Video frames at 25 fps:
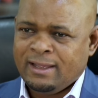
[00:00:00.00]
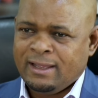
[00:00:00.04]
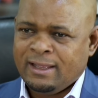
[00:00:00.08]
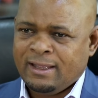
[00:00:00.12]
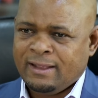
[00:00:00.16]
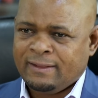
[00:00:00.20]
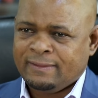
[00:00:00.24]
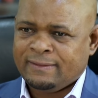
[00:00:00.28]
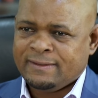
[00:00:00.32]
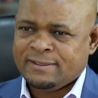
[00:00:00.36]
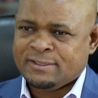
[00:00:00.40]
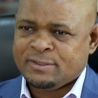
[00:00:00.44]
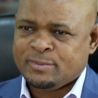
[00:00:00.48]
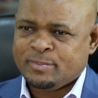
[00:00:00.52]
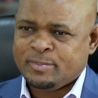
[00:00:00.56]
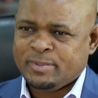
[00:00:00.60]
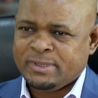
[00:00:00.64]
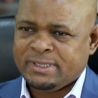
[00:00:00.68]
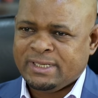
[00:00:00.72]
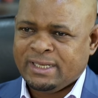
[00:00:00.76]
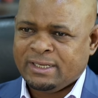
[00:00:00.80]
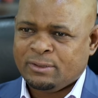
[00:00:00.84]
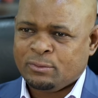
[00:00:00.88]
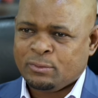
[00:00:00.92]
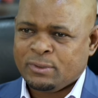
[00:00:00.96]
the
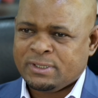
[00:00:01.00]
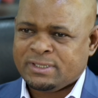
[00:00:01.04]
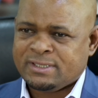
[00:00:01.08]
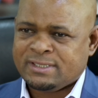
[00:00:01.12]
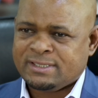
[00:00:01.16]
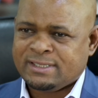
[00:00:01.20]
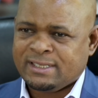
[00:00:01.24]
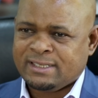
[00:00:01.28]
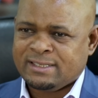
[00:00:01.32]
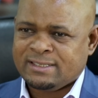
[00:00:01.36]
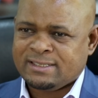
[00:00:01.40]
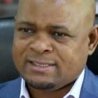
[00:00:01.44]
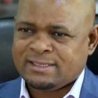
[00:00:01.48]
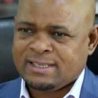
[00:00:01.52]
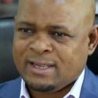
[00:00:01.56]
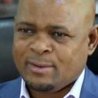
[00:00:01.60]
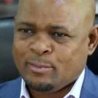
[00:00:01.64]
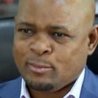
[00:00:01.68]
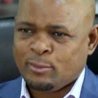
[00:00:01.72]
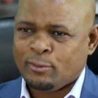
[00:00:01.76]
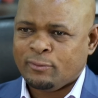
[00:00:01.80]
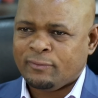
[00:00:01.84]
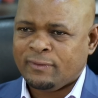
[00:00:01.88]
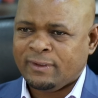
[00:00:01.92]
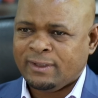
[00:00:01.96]
speed at which things are
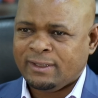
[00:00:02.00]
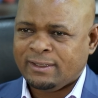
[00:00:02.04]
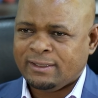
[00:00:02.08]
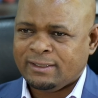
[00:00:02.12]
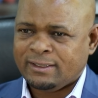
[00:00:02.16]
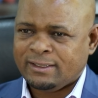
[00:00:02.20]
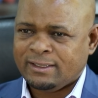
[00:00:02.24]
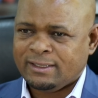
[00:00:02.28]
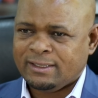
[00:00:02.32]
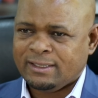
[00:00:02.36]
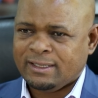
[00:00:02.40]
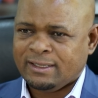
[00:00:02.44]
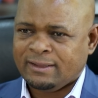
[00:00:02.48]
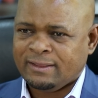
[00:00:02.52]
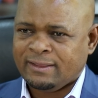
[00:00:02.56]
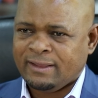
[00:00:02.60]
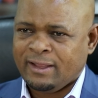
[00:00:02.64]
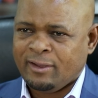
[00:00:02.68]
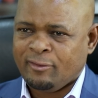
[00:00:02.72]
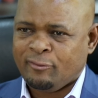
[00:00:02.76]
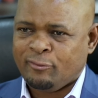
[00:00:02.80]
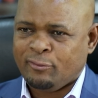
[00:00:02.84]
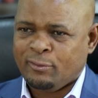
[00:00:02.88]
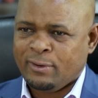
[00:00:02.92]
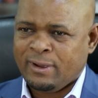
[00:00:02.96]
moving. And
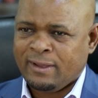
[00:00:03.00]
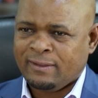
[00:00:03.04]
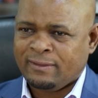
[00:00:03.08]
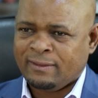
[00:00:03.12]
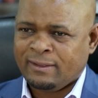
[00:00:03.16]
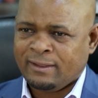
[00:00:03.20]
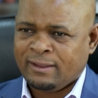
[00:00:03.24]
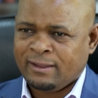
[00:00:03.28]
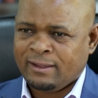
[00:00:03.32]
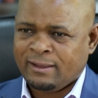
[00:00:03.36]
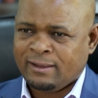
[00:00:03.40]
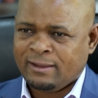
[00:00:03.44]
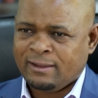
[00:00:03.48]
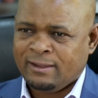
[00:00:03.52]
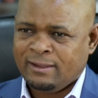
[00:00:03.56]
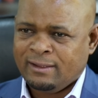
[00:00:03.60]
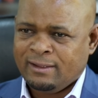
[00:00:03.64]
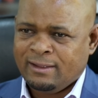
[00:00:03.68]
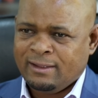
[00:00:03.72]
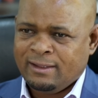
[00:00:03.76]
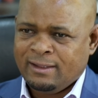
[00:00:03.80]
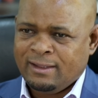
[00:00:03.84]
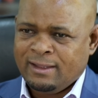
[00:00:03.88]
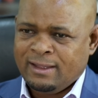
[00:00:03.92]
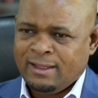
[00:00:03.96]
therefore, I think
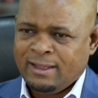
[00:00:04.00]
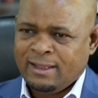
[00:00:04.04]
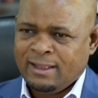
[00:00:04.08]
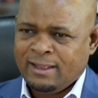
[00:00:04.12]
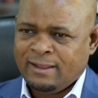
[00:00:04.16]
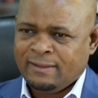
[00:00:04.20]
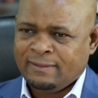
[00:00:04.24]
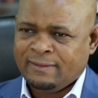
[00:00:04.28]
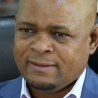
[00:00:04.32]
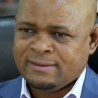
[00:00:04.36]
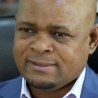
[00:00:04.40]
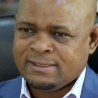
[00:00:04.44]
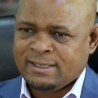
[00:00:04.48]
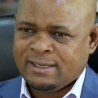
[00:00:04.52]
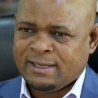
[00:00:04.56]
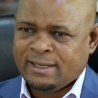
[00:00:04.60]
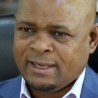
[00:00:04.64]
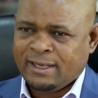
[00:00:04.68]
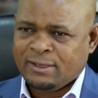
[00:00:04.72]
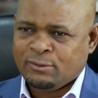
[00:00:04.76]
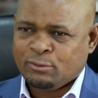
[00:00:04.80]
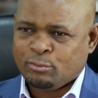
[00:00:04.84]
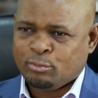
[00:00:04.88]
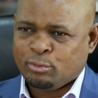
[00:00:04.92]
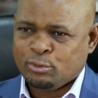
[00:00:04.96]
there's a
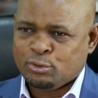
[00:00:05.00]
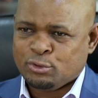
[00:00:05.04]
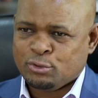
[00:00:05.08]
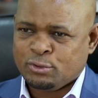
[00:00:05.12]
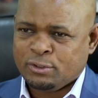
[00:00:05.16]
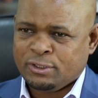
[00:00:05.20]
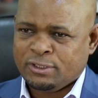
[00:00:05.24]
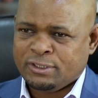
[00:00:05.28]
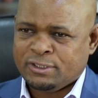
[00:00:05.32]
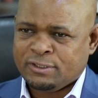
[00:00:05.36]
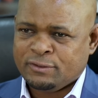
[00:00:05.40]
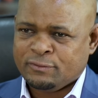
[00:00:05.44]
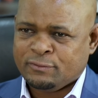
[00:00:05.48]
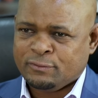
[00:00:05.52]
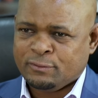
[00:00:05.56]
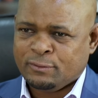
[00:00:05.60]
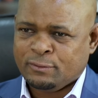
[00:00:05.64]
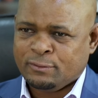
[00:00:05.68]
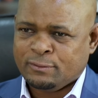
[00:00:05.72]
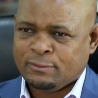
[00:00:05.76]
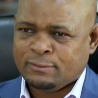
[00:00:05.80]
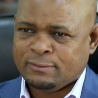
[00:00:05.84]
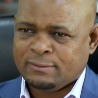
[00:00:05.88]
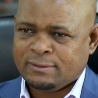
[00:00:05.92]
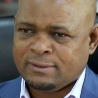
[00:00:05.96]
great opportunity
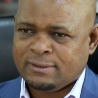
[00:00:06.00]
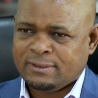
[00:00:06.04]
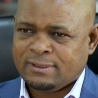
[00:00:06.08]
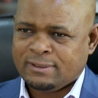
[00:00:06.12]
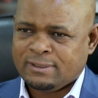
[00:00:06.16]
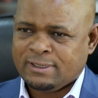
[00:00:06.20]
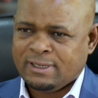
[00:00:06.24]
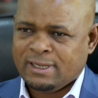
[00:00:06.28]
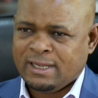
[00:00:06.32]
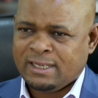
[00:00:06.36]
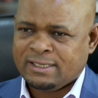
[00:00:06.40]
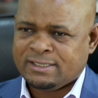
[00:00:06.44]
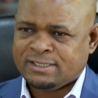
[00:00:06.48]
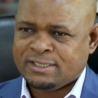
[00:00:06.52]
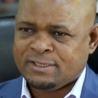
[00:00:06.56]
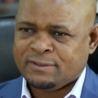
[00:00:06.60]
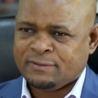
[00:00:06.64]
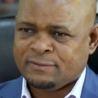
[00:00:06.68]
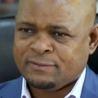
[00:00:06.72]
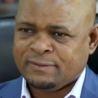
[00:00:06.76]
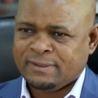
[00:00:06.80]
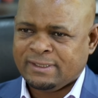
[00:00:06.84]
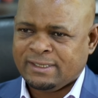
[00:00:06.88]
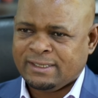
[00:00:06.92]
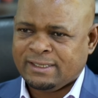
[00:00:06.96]
for
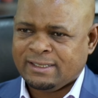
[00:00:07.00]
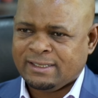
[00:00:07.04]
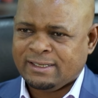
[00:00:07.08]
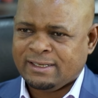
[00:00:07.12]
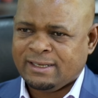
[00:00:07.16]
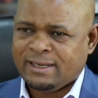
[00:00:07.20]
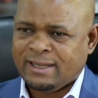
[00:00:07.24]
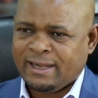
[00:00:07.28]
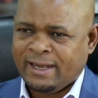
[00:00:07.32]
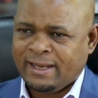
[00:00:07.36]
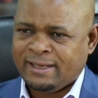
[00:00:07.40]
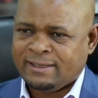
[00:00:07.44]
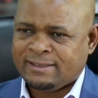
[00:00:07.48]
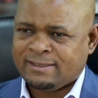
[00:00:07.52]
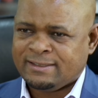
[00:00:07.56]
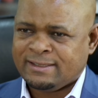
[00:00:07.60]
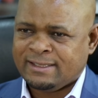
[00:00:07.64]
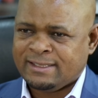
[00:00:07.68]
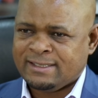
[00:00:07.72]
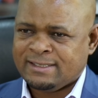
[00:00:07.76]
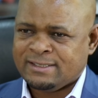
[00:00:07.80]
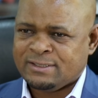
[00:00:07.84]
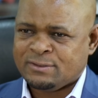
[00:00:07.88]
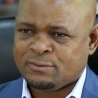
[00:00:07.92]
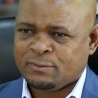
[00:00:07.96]
achieving great
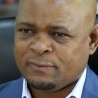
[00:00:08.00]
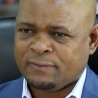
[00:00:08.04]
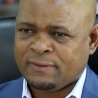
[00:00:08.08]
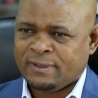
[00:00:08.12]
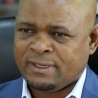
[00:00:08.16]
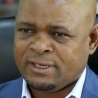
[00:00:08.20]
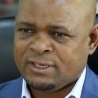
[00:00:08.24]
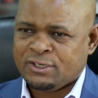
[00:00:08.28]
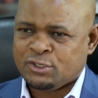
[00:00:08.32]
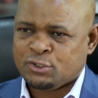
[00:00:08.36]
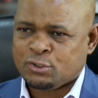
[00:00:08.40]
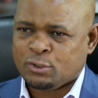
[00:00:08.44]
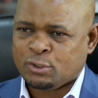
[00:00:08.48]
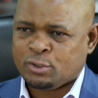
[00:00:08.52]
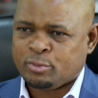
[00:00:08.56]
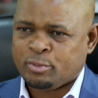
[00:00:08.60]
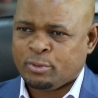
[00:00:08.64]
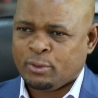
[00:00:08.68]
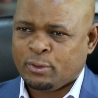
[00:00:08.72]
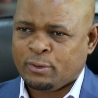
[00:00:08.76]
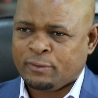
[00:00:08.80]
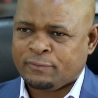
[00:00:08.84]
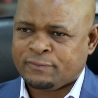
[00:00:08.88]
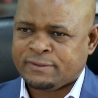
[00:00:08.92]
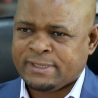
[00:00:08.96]
things within a short
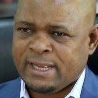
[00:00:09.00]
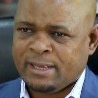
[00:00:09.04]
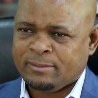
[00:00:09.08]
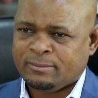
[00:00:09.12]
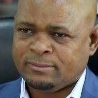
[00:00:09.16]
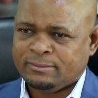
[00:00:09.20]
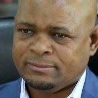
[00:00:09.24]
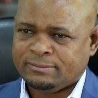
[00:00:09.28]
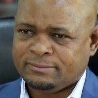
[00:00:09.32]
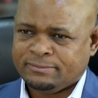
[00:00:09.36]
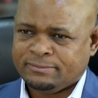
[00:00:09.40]
period of time.